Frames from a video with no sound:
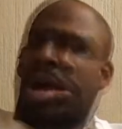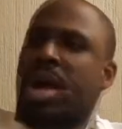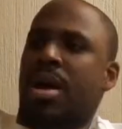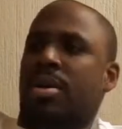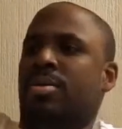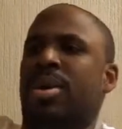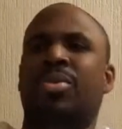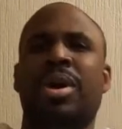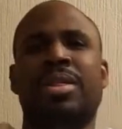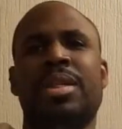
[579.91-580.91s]
Well,
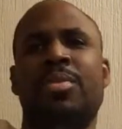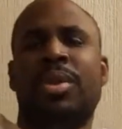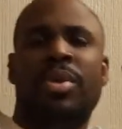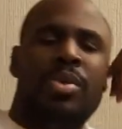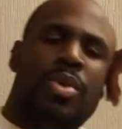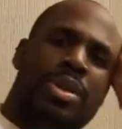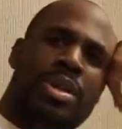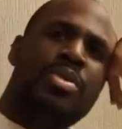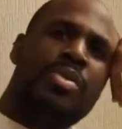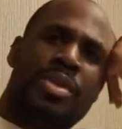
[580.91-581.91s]
why does
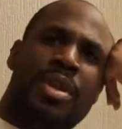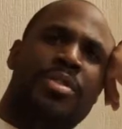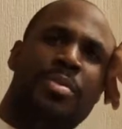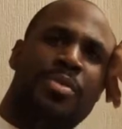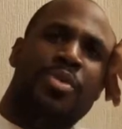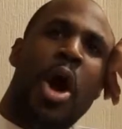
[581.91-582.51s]
either of us have to be wrong?